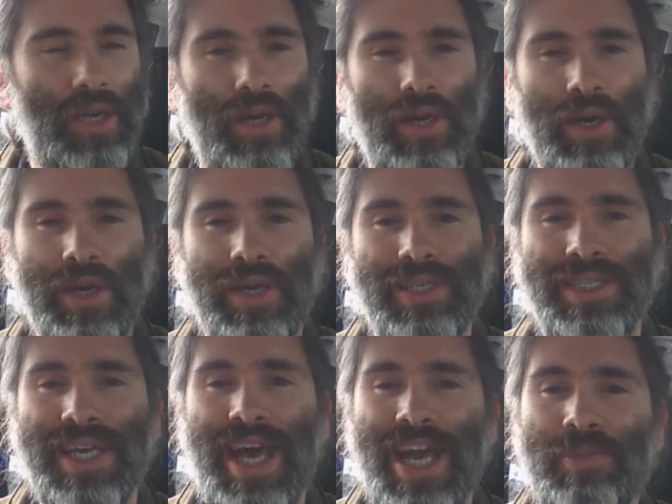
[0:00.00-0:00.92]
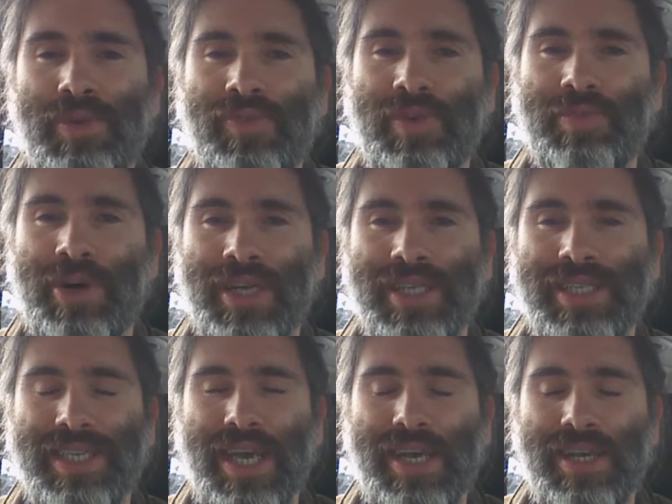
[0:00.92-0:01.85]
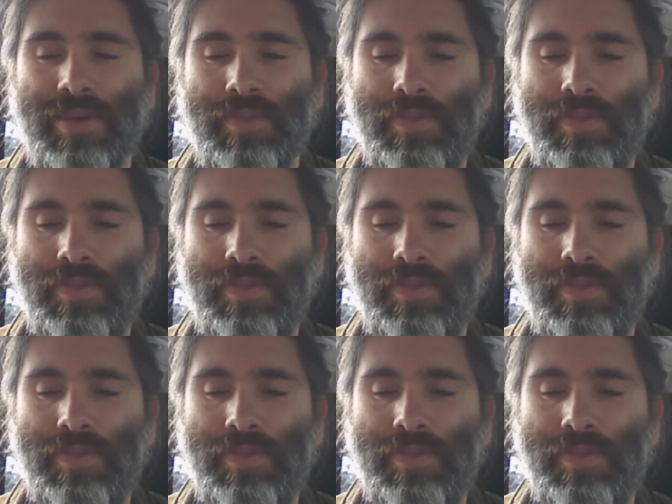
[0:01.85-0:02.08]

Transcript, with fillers: uh, contained within my container?